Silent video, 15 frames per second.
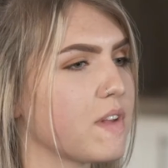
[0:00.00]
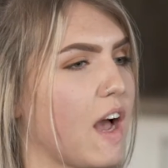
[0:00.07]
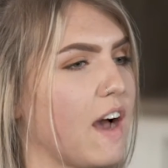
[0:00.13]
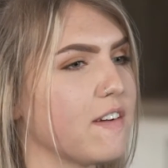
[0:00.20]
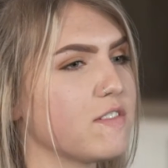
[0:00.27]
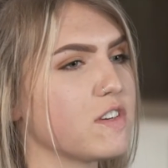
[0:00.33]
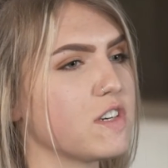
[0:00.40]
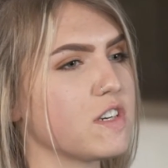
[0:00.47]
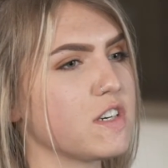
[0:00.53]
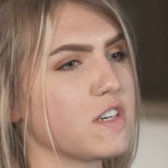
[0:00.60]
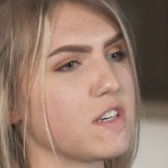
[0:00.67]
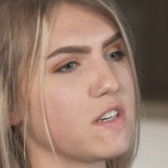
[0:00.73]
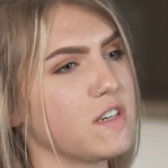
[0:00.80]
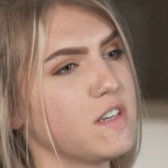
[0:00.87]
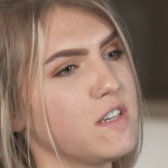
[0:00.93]

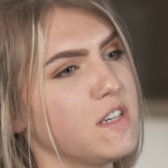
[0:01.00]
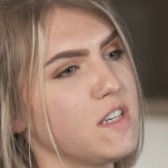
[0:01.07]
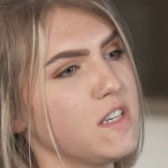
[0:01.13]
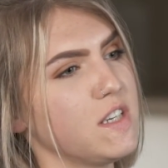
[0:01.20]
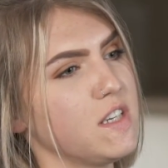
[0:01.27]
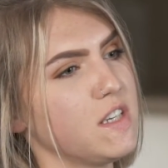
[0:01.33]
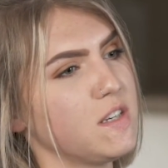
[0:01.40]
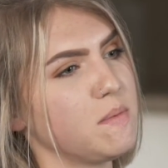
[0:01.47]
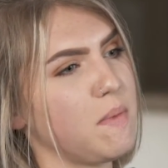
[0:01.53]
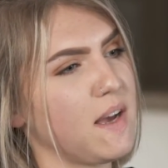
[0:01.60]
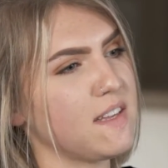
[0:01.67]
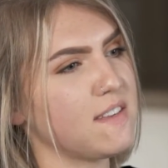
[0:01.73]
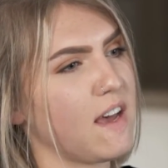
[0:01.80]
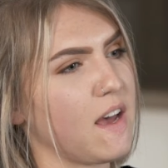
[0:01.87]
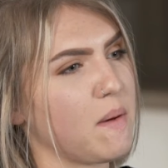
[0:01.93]
After my
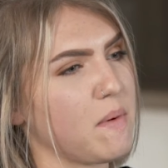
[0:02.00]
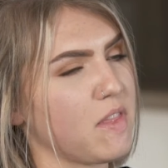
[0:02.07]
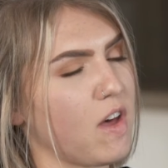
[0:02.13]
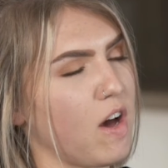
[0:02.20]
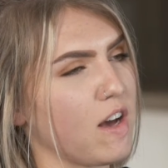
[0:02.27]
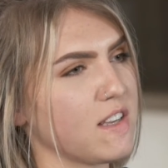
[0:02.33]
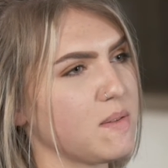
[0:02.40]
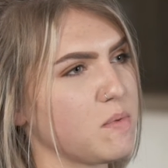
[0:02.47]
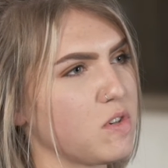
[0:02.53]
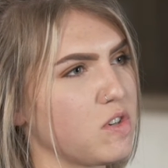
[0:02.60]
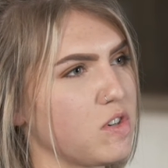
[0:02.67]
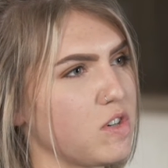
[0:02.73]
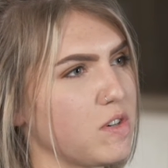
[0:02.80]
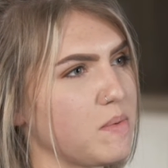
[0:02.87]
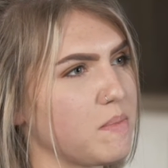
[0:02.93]
time at the
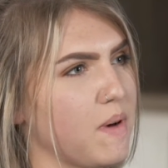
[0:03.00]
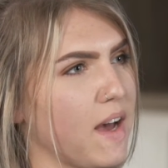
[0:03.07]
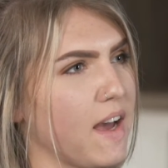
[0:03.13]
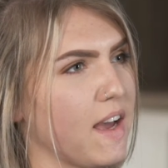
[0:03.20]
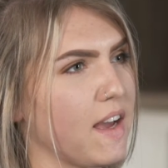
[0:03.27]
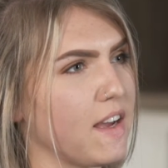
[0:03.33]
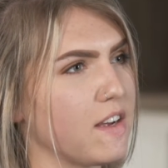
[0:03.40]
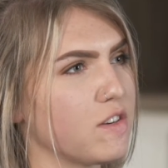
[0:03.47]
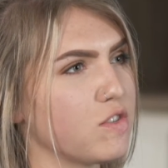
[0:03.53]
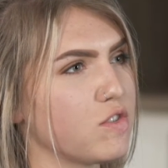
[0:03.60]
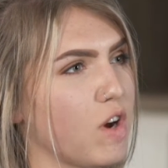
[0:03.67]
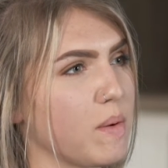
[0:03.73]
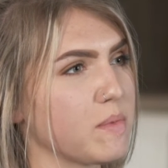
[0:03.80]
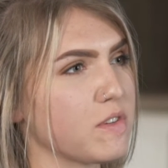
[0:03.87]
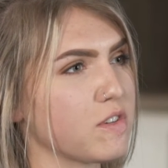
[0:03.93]
hospital, my
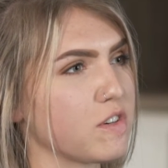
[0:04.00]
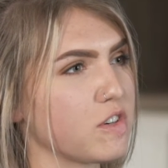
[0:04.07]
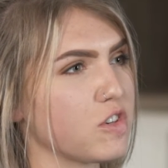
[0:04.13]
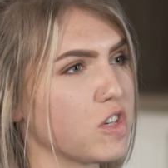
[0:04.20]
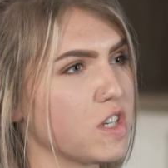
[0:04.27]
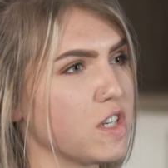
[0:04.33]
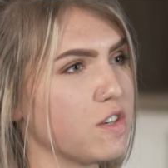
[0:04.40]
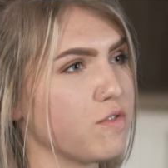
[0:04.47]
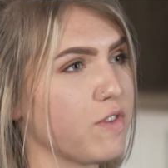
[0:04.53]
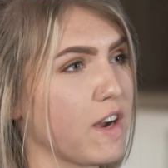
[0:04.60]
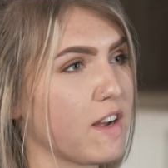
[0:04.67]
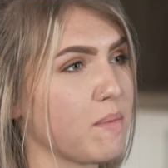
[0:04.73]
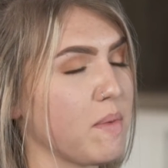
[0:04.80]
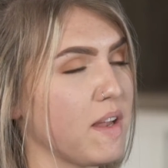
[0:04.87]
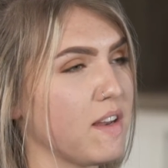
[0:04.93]
trauma surgeon
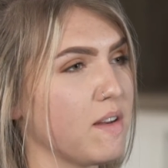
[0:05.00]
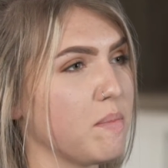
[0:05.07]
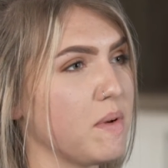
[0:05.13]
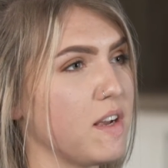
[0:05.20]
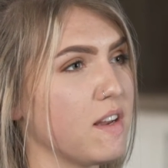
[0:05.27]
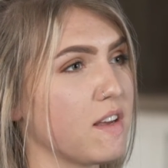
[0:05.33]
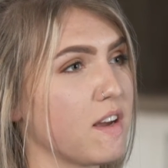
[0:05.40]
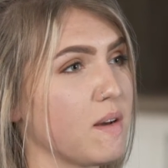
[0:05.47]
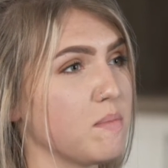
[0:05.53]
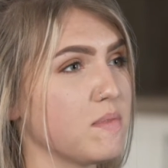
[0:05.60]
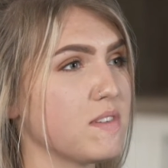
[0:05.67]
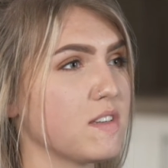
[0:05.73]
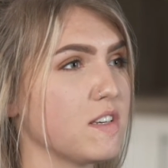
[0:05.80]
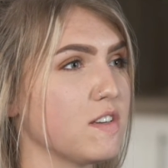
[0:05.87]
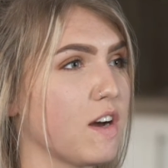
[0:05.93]
recommended me to come
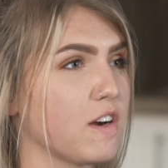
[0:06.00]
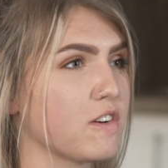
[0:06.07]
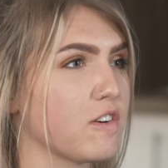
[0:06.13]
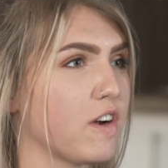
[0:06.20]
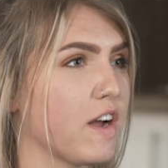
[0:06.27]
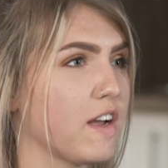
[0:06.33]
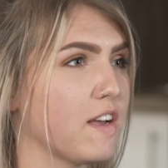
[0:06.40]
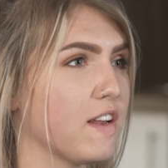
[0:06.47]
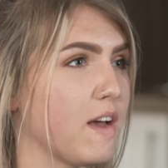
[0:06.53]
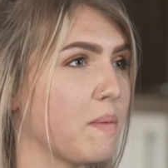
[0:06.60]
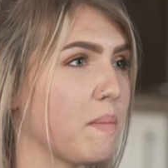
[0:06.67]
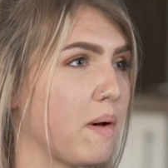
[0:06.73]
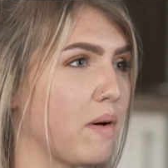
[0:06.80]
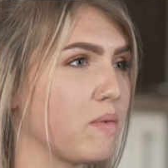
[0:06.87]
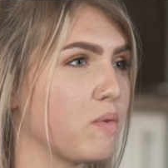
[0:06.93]
see Dr. Ryan at
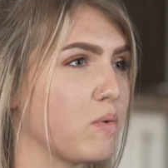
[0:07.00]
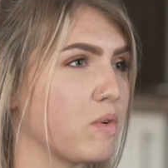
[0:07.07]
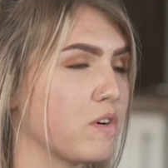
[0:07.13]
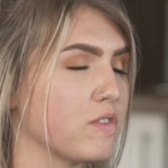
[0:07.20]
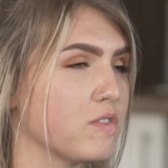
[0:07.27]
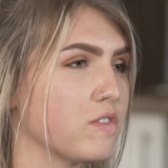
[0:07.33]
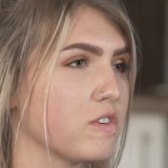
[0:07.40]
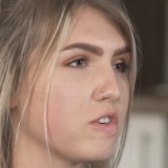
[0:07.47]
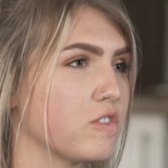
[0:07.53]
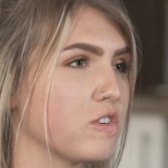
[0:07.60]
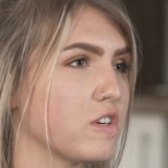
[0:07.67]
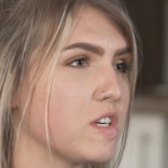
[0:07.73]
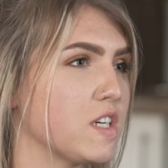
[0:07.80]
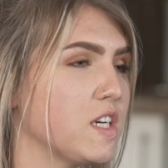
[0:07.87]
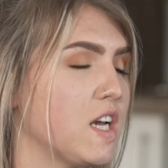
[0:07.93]
Mountain Oral
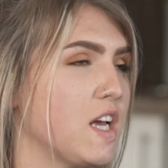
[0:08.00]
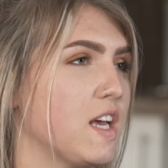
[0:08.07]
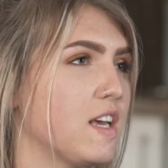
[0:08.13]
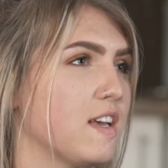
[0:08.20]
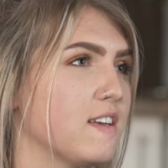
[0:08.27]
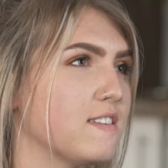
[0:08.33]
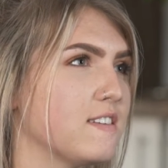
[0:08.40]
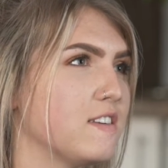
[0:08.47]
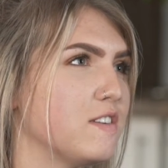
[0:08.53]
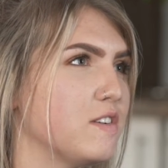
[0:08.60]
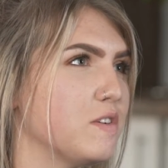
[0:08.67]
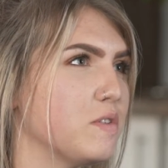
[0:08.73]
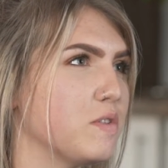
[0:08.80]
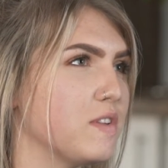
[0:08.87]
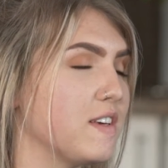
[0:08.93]
Surgery because he
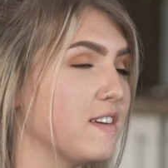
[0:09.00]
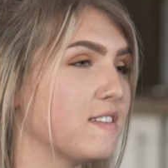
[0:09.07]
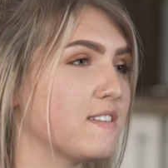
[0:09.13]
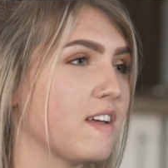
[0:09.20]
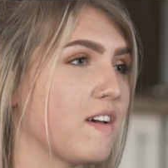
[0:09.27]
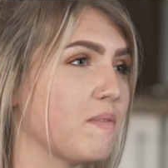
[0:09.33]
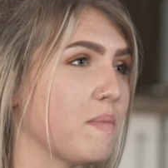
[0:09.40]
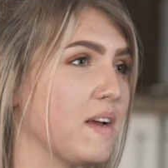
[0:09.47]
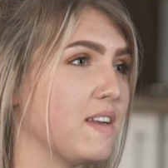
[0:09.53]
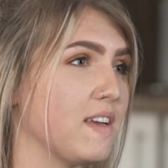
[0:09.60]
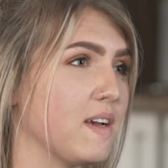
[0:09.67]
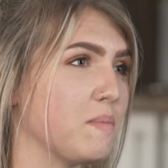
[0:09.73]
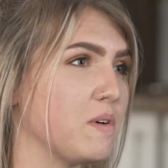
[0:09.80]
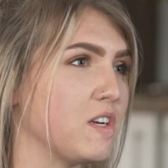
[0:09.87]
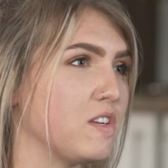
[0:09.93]
knew the extent of my
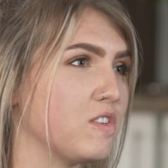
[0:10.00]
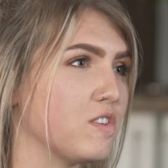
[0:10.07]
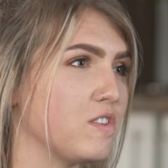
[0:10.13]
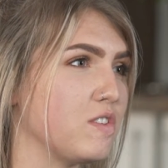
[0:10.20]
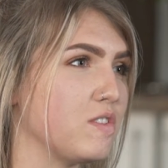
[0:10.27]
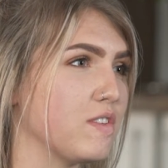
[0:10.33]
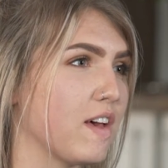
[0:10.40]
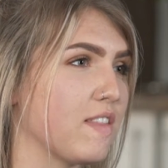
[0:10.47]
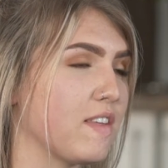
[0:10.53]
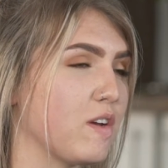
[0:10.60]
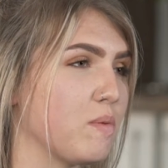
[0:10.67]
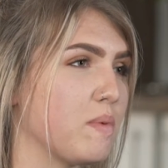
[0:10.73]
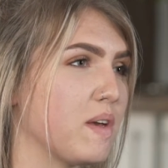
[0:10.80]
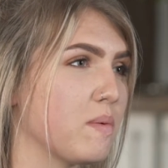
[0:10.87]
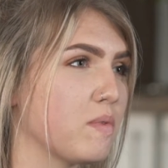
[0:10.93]
damage and knew that they
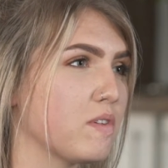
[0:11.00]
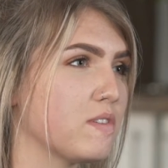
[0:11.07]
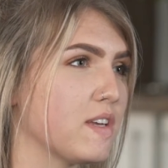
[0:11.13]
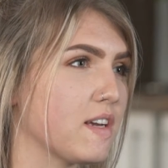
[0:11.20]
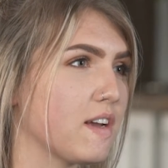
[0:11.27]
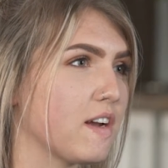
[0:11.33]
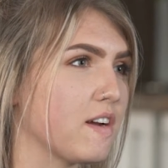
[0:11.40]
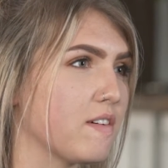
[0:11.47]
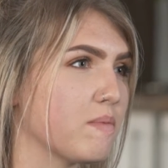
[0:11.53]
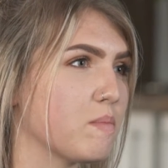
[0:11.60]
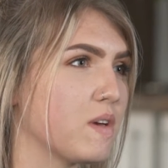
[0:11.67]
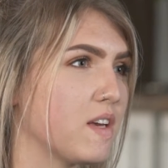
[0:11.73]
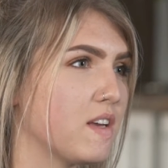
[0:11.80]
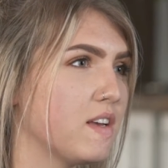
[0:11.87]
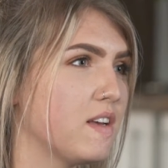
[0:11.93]
would be able to take care of
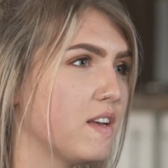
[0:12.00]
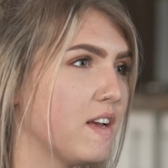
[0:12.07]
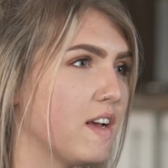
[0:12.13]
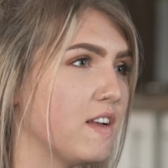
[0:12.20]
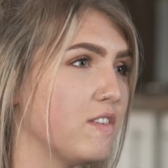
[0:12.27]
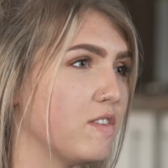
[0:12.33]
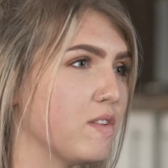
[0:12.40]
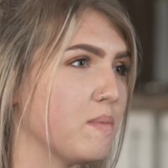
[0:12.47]
me and do